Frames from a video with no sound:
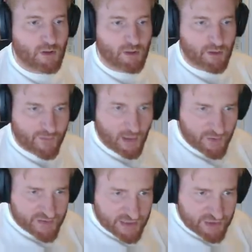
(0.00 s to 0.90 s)
That
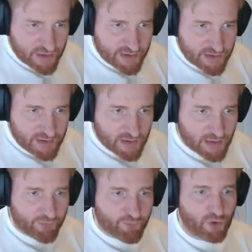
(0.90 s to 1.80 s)
was actually
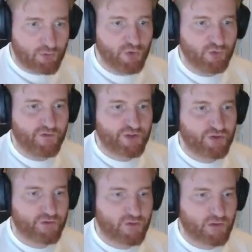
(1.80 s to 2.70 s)
a wrong move. I should
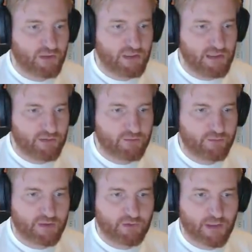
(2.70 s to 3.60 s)
have gone here,
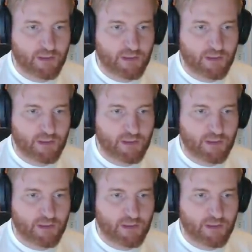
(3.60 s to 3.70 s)
but okay.